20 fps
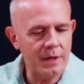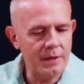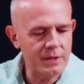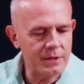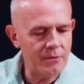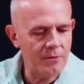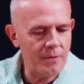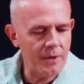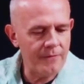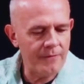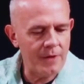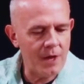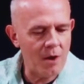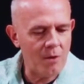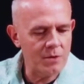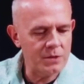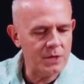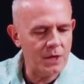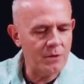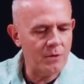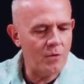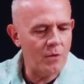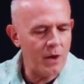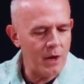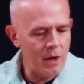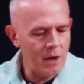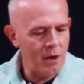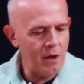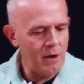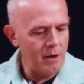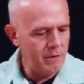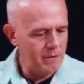Get some of my flowers out of the way here.